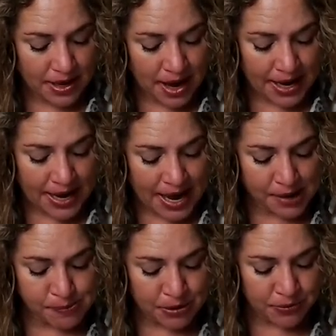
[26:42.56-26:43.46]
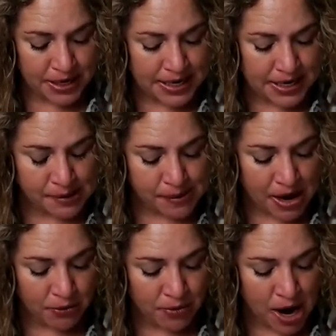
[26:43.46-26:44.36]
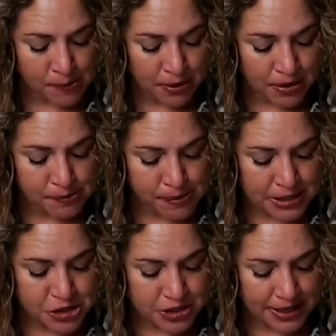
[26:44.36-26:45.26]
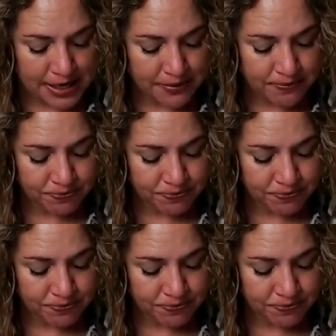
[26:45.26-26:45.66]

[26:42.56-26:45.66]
I had been reading about Robert Benchley,